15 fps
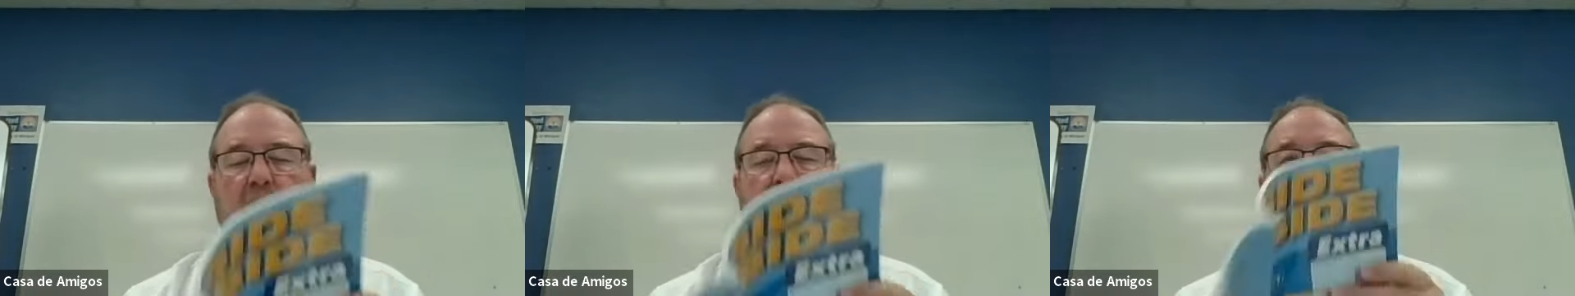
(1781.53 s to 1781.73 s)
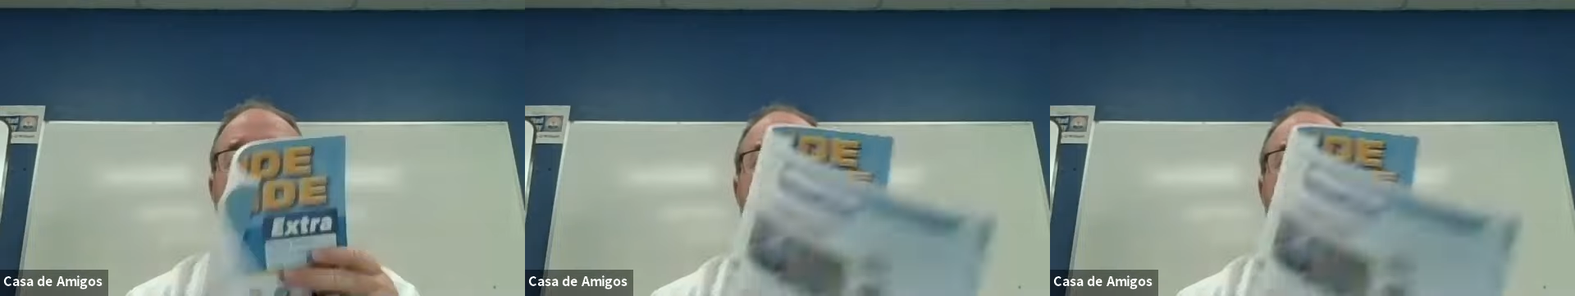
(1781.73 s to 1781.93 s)

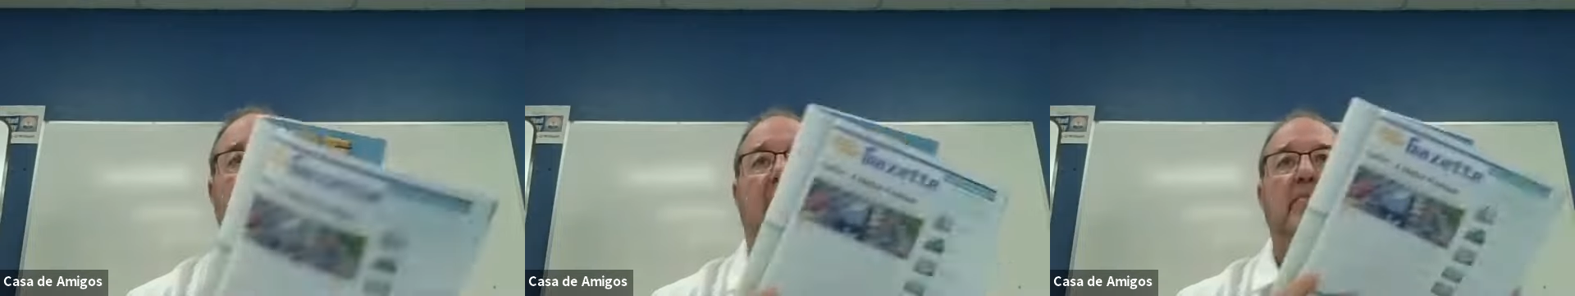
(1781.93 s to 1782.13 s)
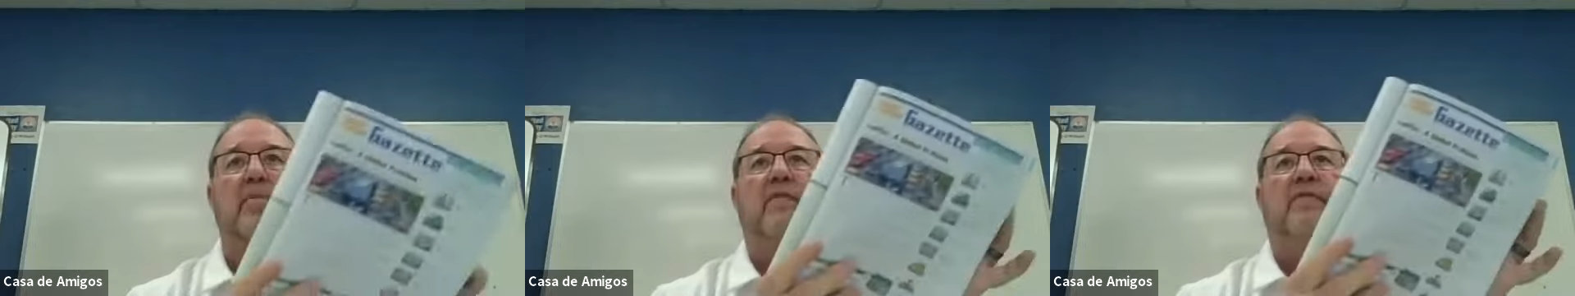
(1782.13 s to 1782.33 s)
the
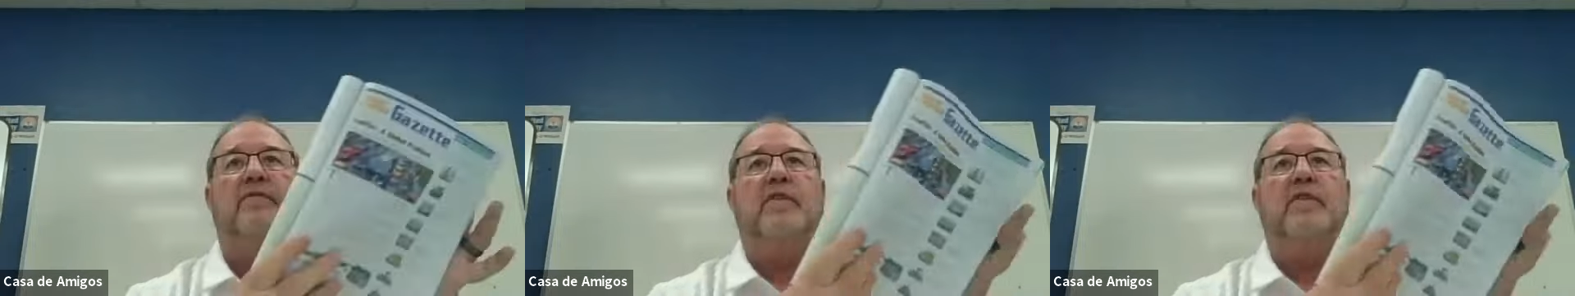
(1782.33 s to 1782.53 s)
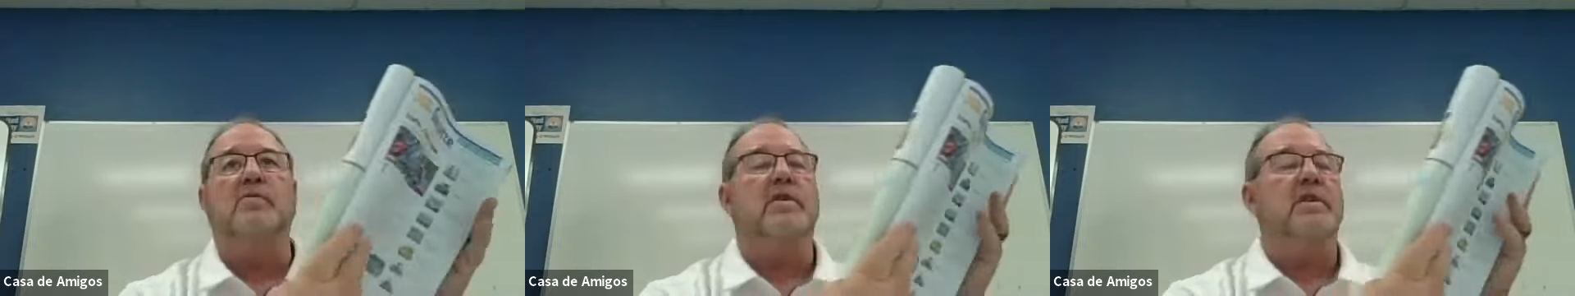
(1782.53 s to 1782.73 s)
grammar
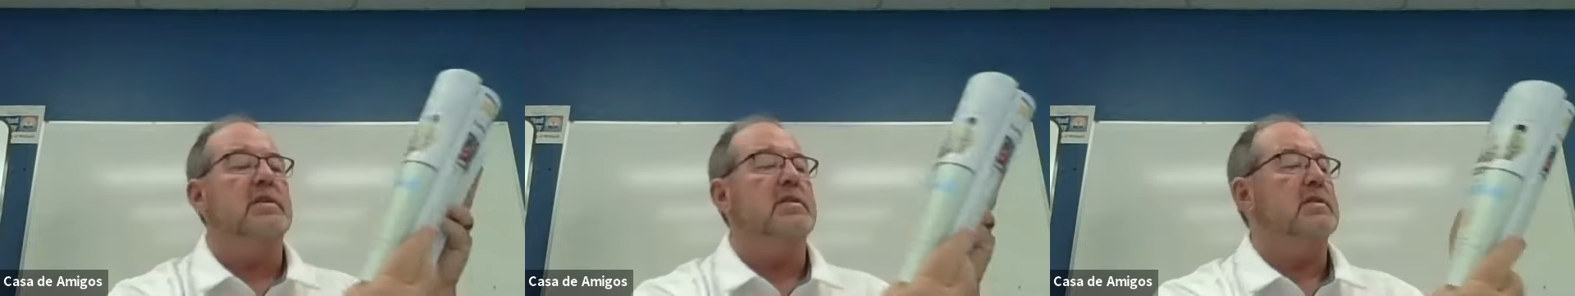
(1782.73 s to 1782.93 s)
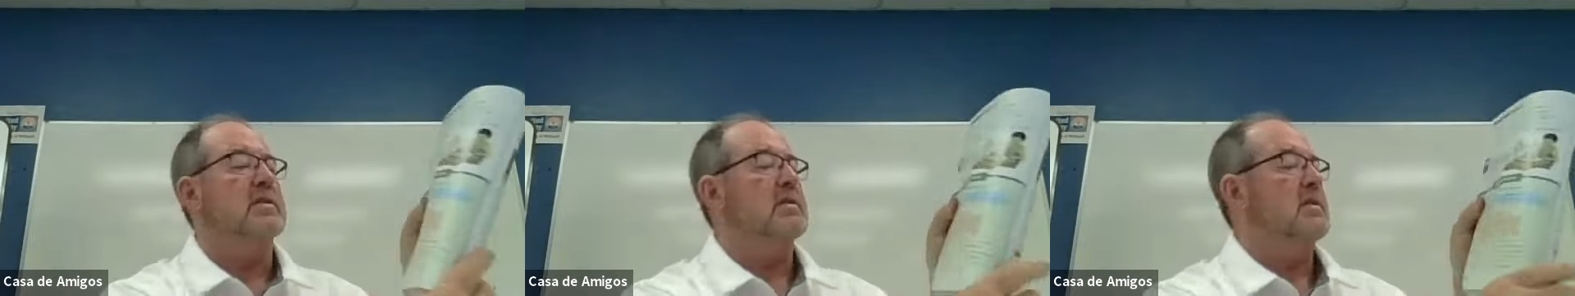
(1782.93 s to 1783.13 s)

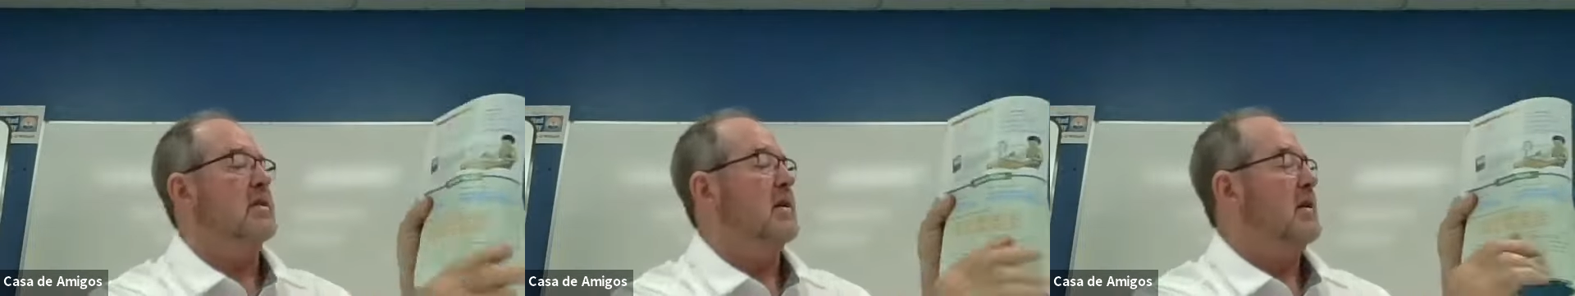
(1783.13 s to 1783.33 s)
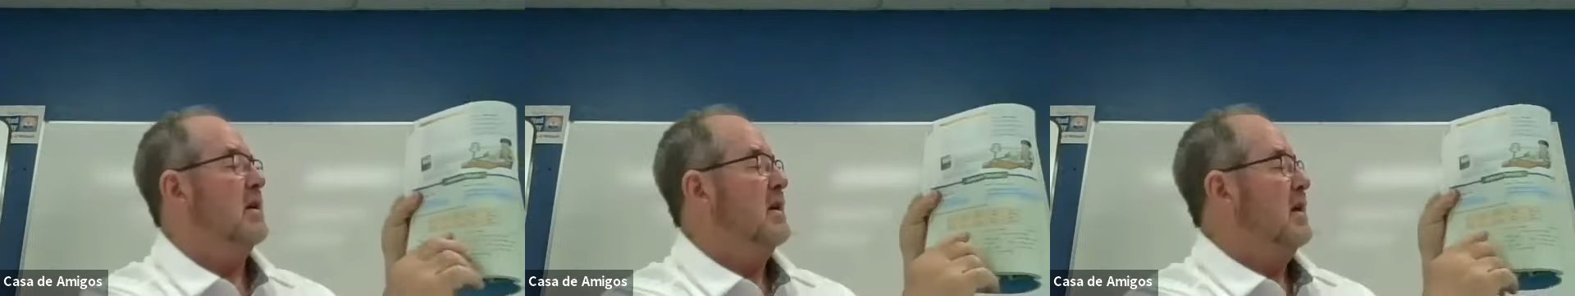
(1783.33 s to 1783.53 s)
focus
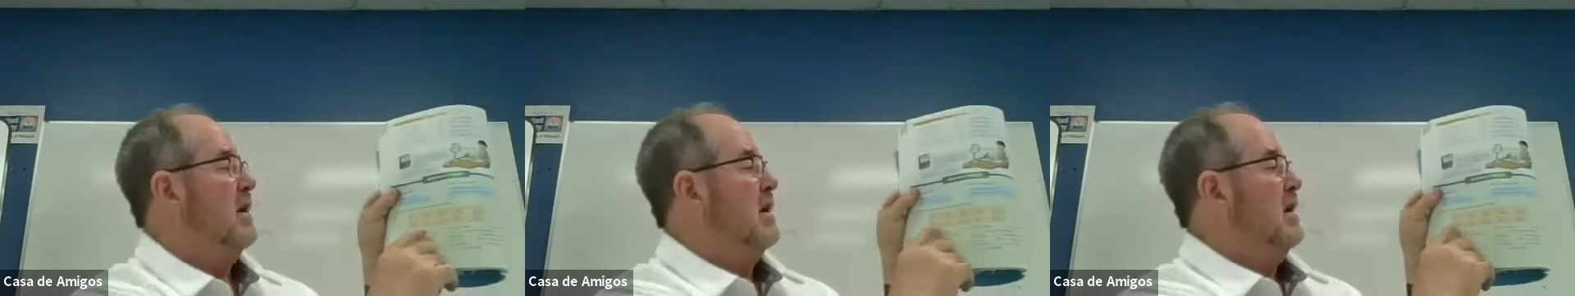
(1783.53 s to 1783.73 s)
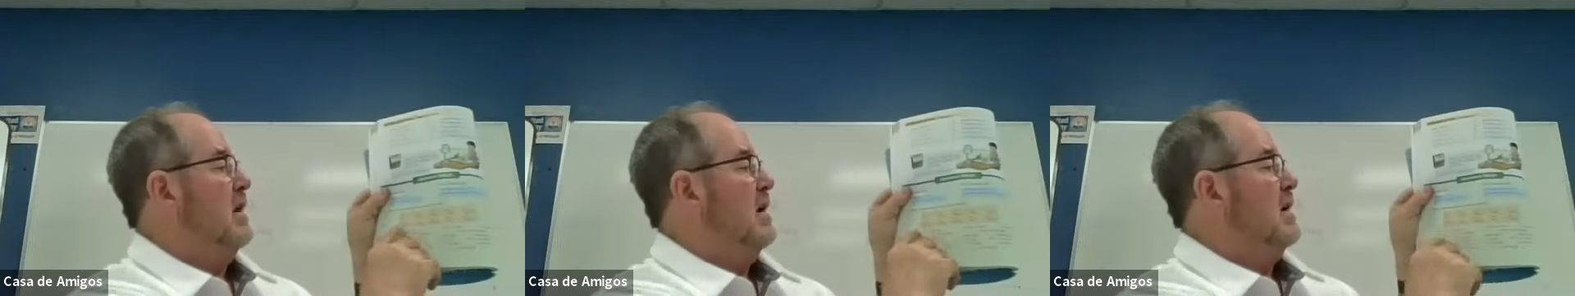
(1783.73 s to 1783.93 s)

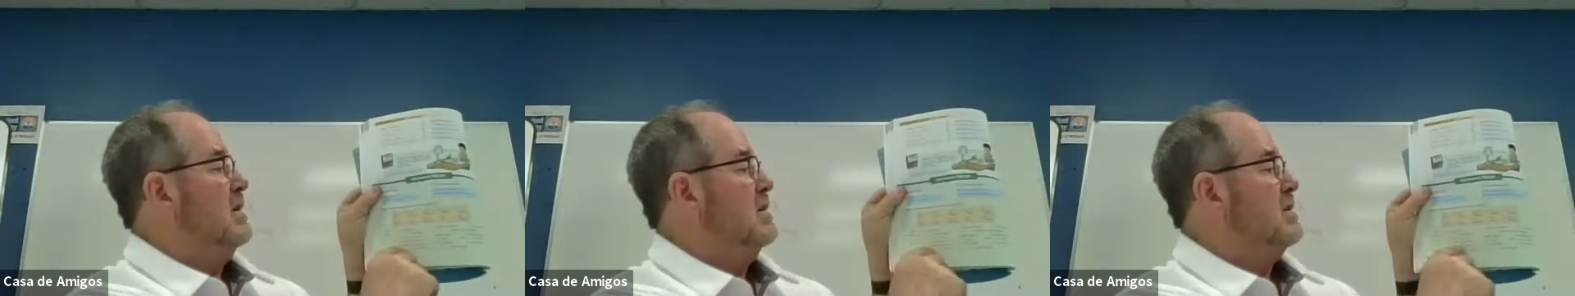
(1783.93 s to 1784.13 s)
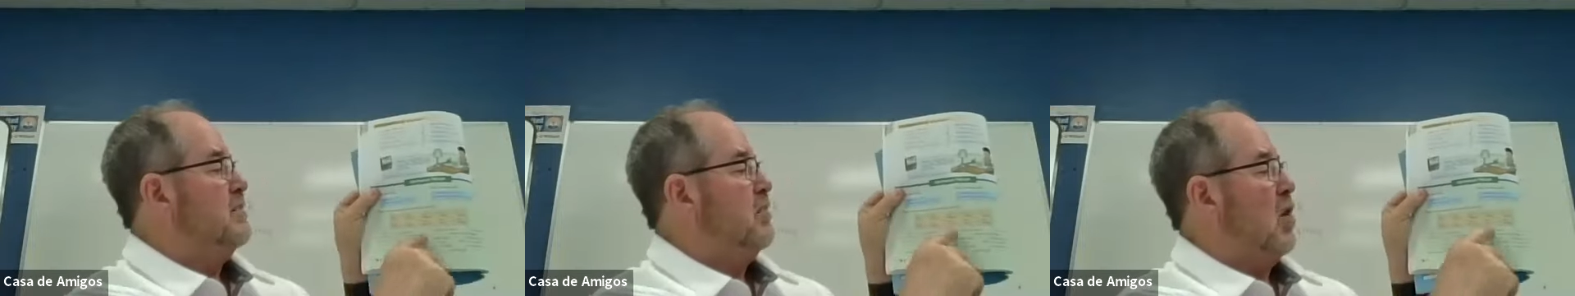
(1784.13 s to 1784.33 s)

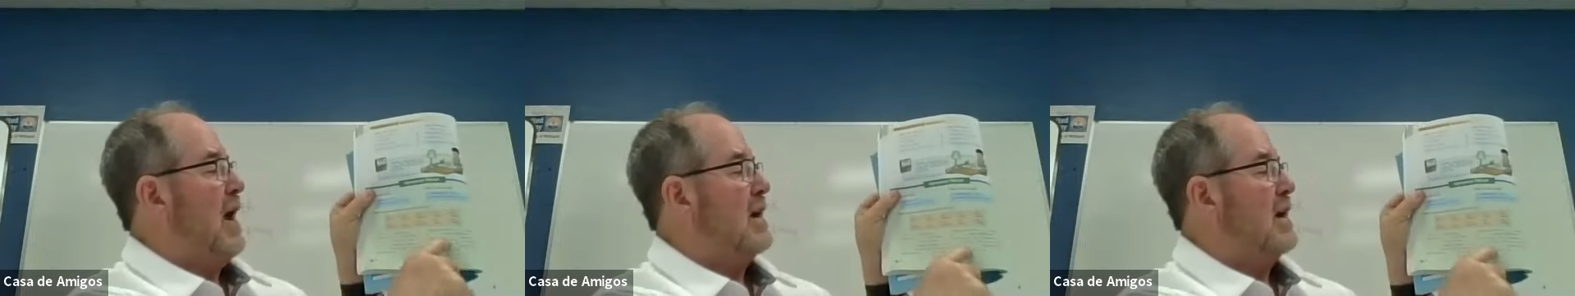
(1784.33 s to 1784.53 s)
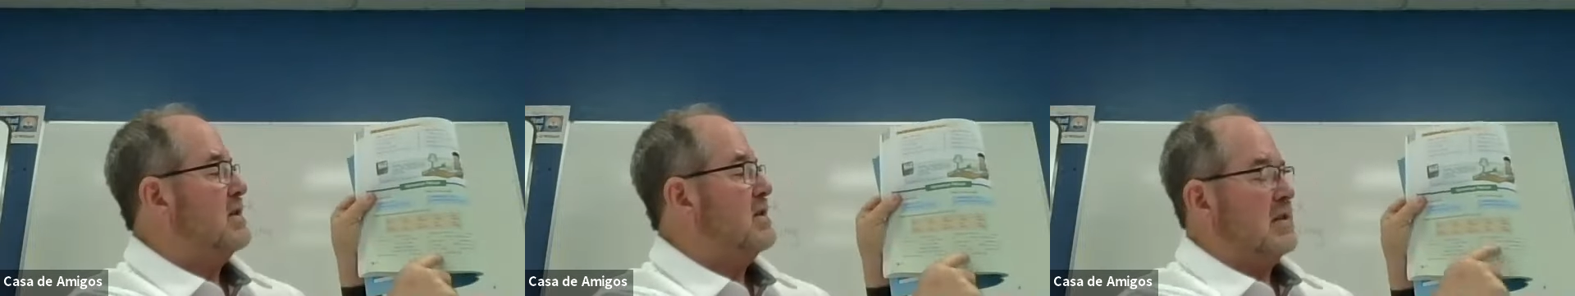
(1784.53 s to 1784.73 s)
is
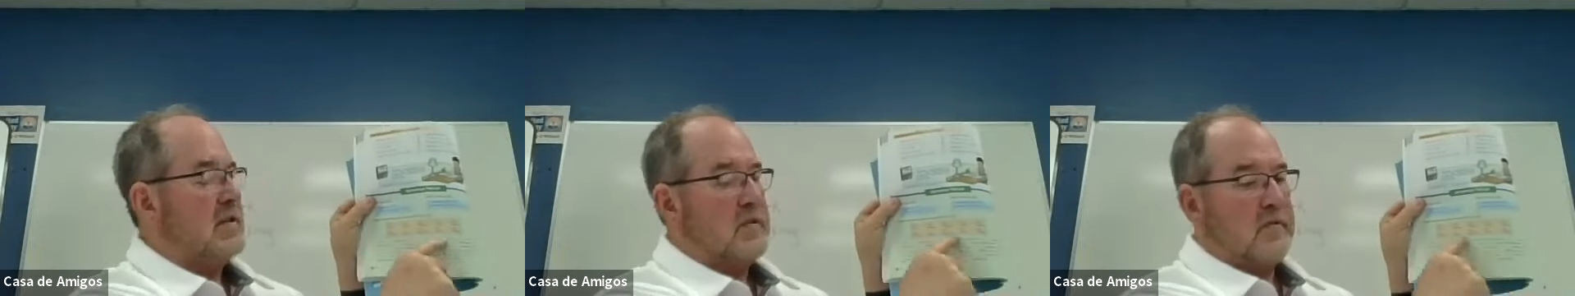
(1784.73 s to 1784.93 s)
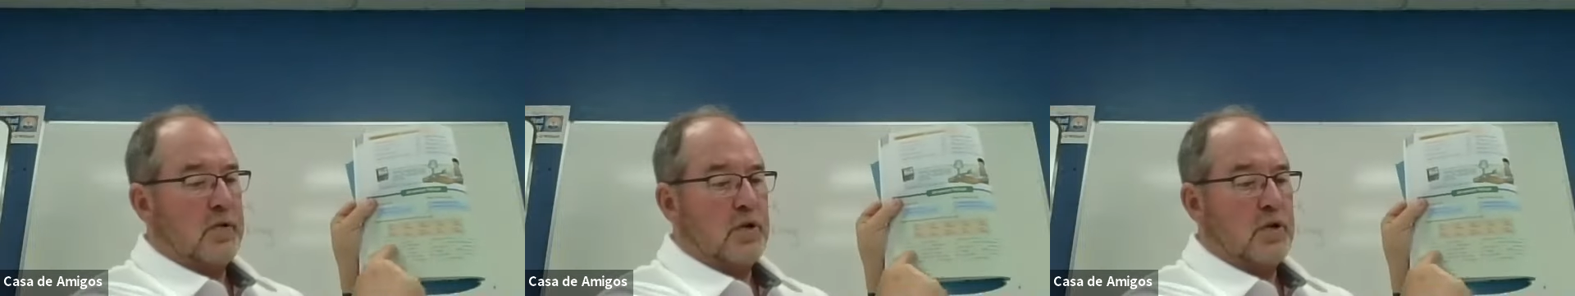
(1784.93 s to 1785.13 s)

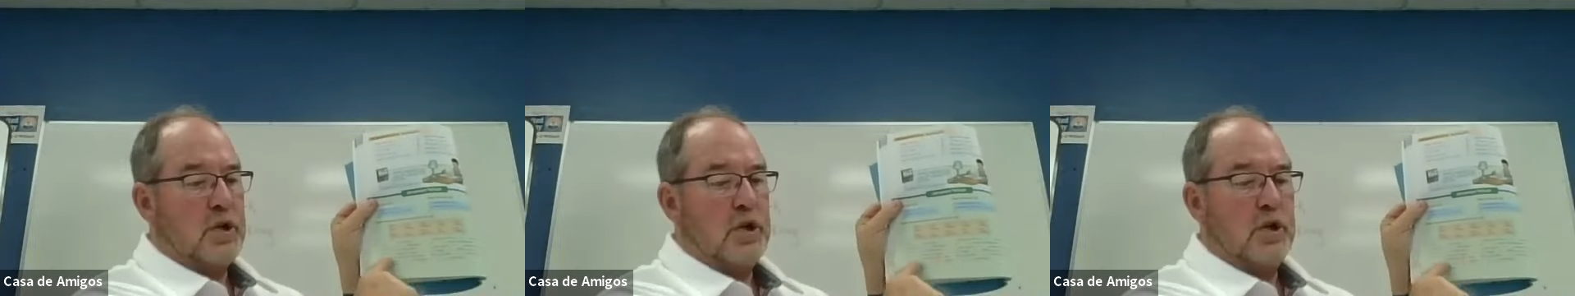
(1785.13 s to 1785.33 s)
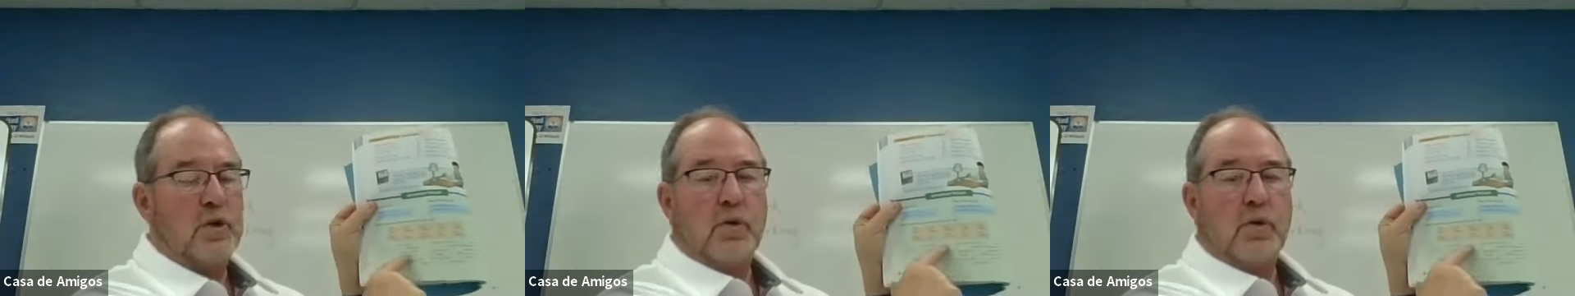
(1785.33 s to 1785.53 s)
practice for
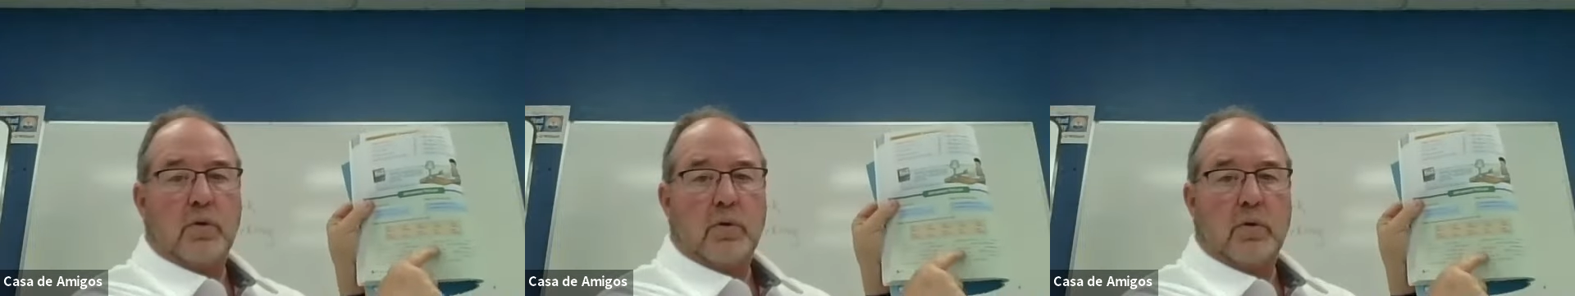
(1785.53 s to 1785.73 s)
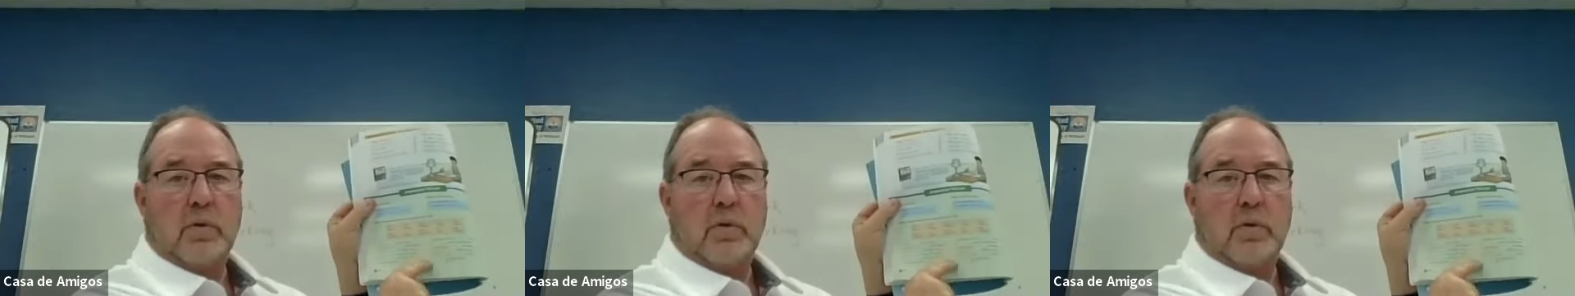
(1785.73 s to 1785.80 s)
you.